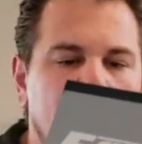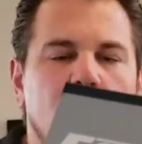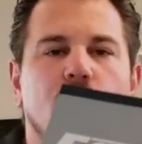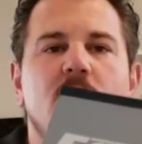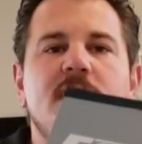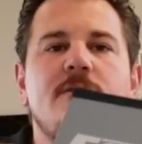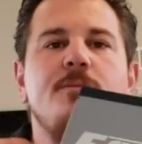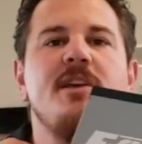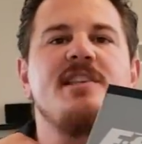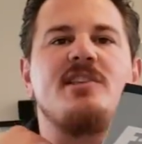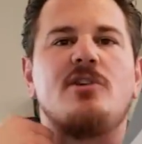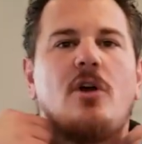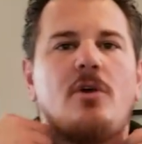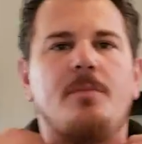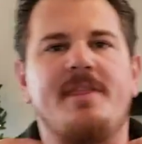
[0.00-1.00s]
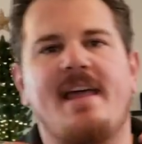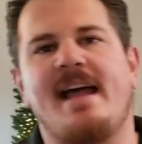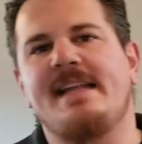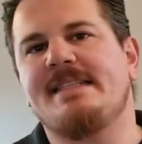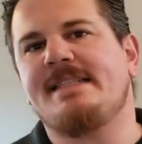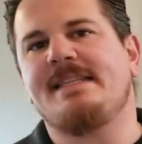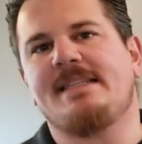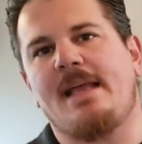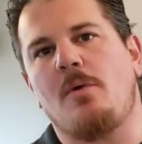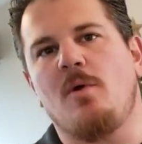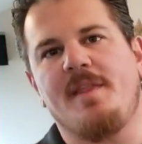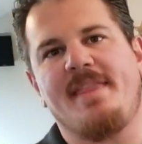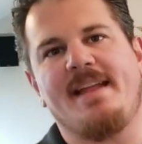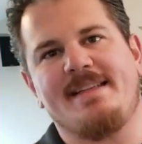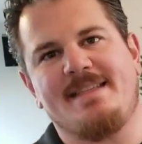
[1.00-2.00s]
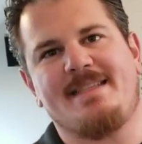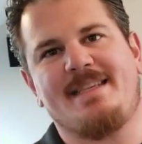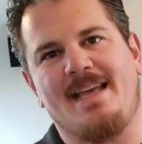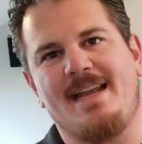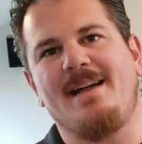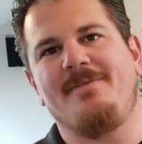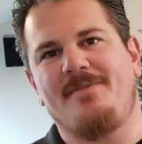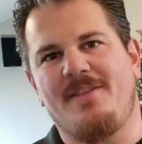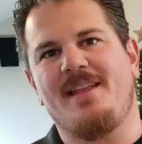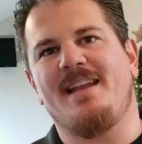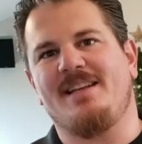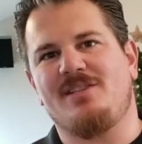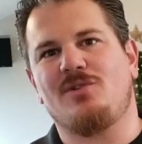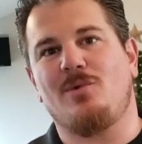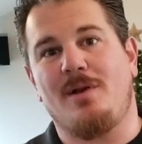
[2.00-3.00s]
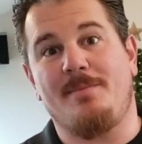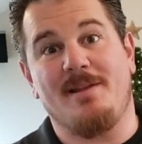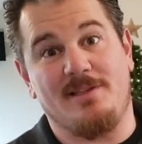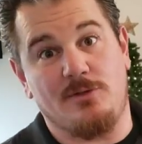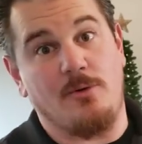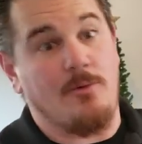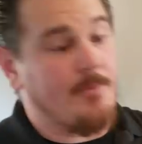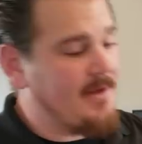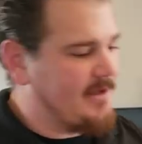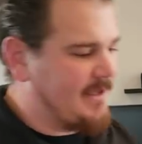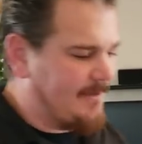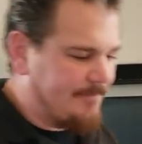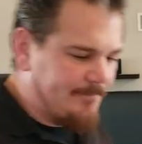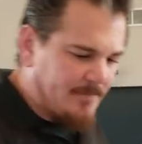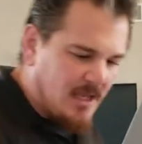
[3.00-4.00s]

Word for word: The reason we started with that is because I want that to set up for the next 20 minutes while we're building.